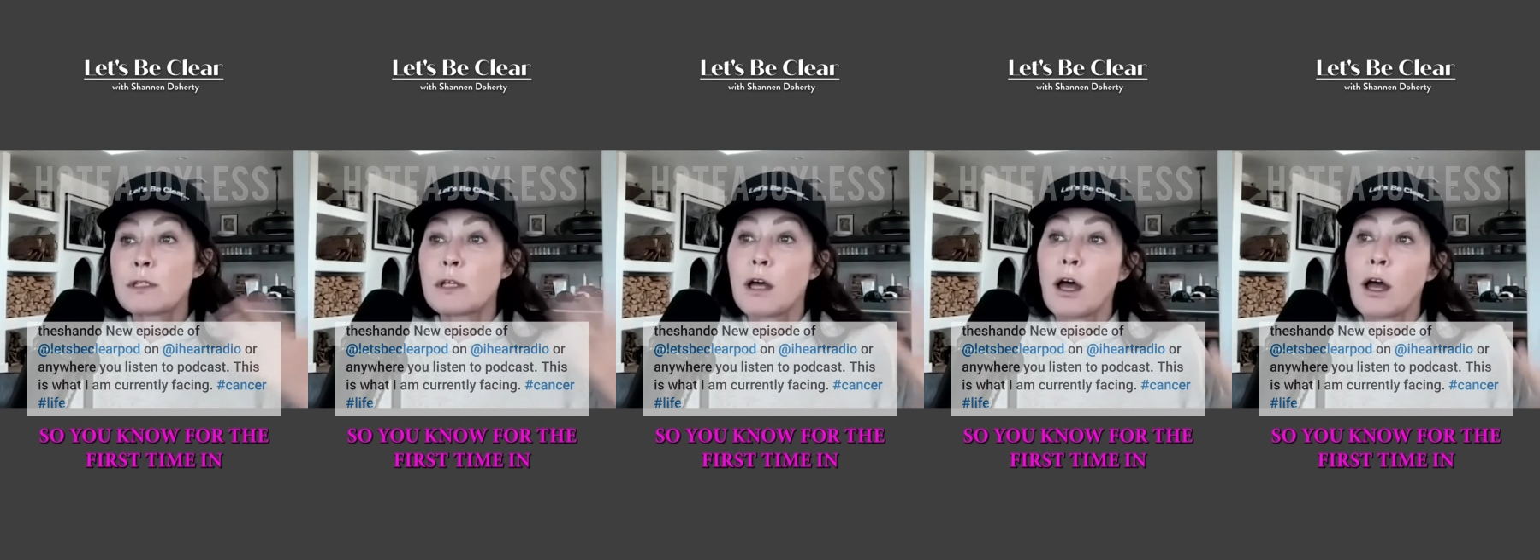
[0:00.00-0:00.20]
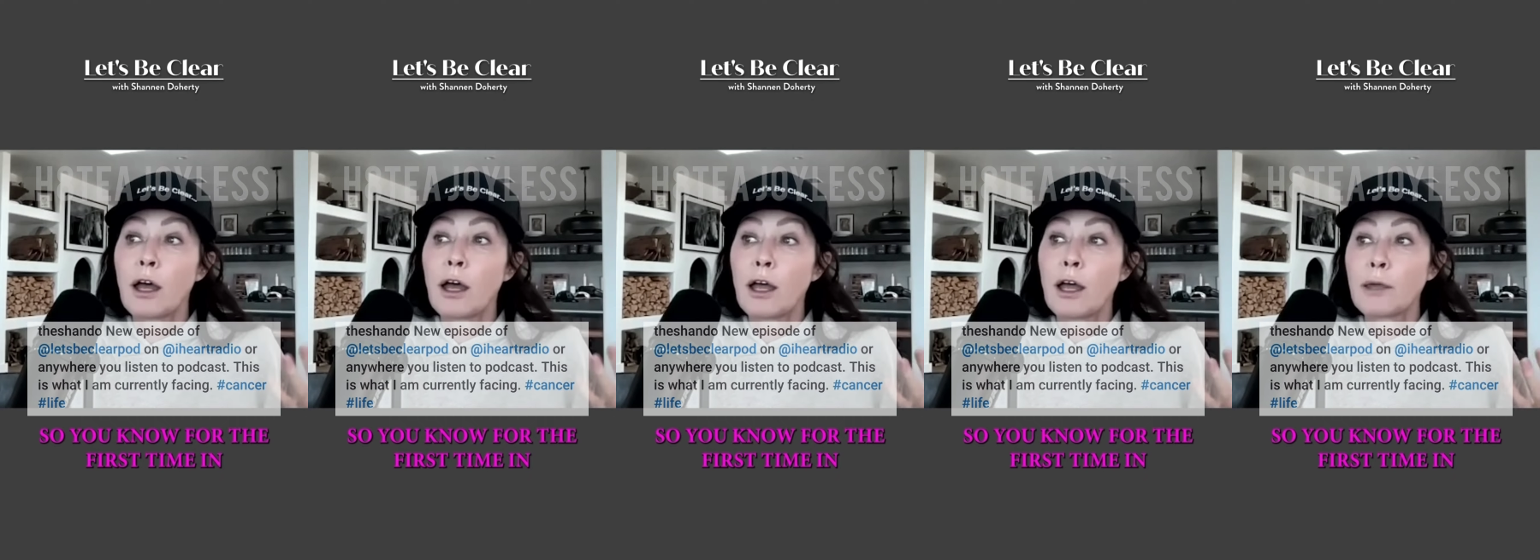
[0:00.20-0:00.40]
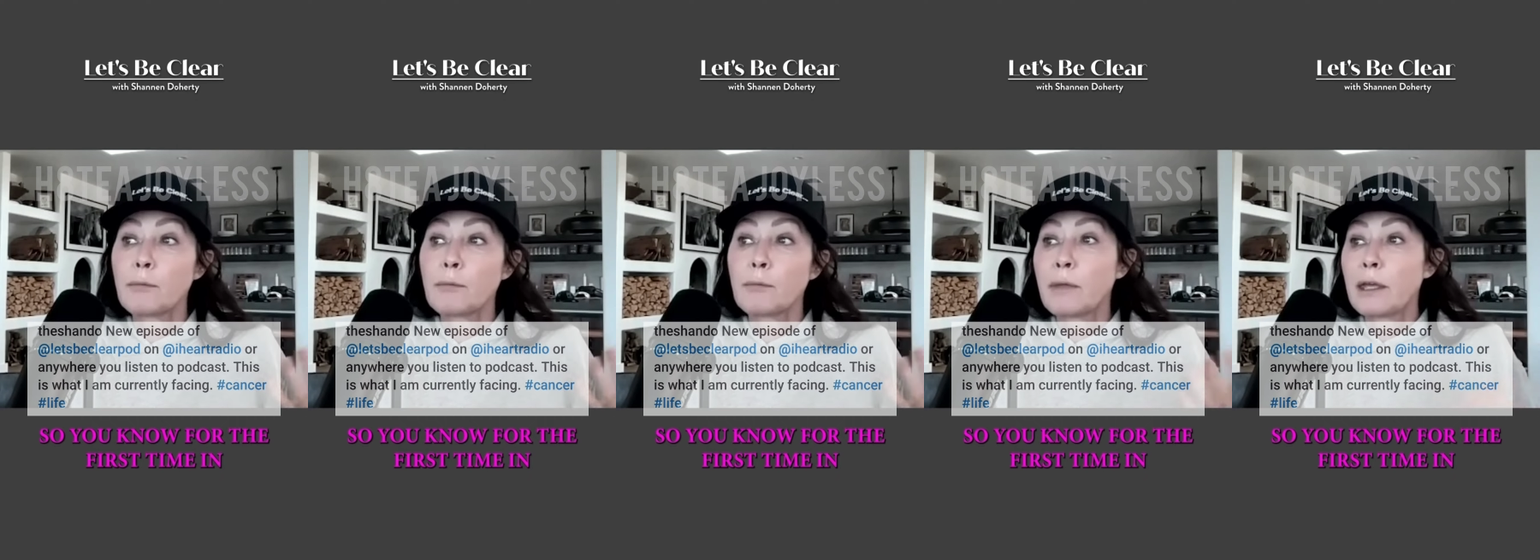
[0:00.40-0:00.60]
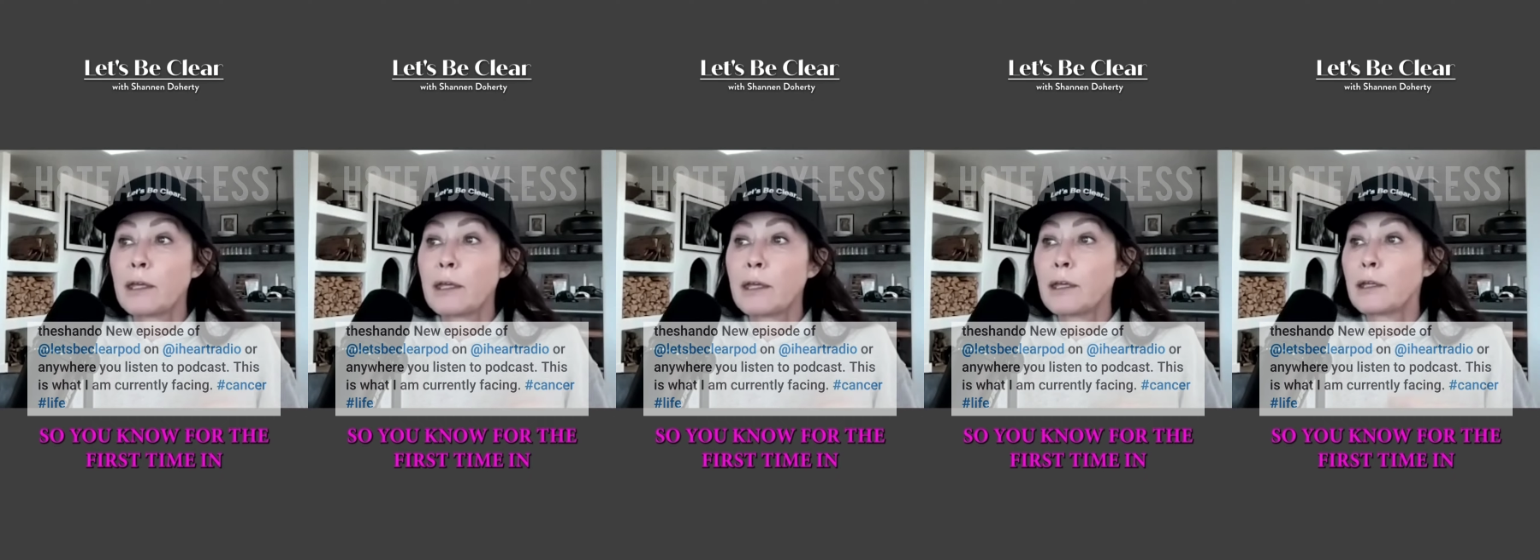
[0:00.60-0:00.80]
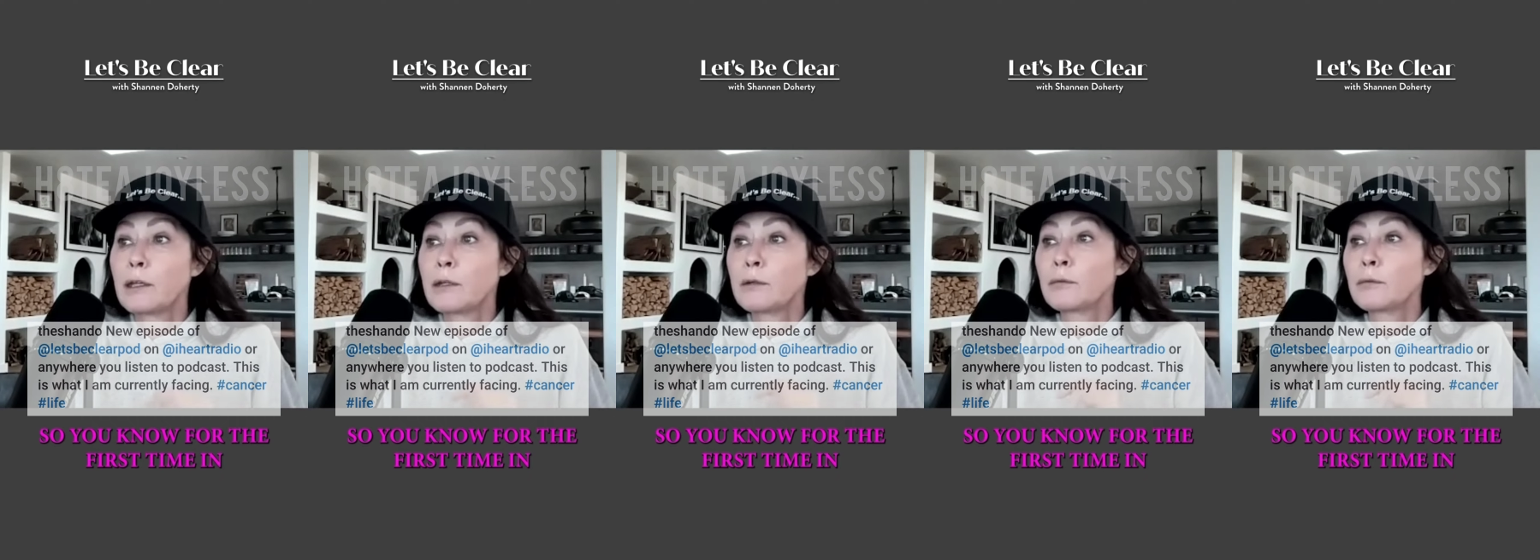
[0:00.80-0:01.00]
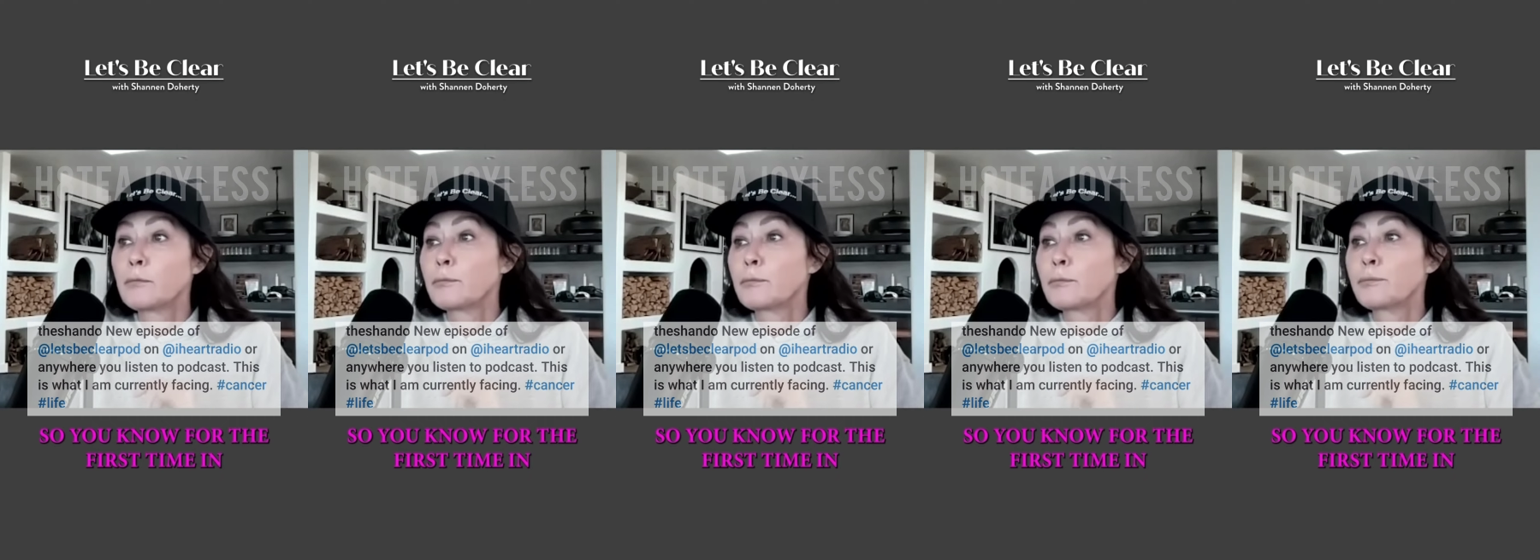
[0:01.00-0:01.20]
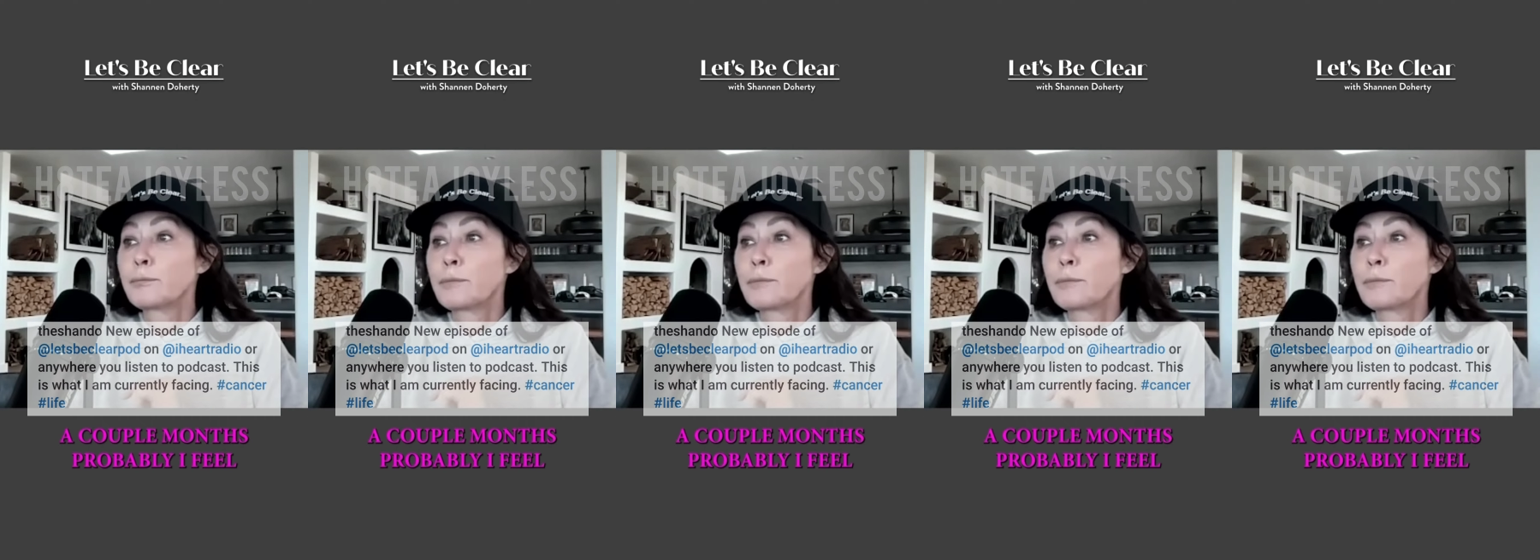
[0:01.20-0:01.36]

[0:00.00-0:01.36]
time in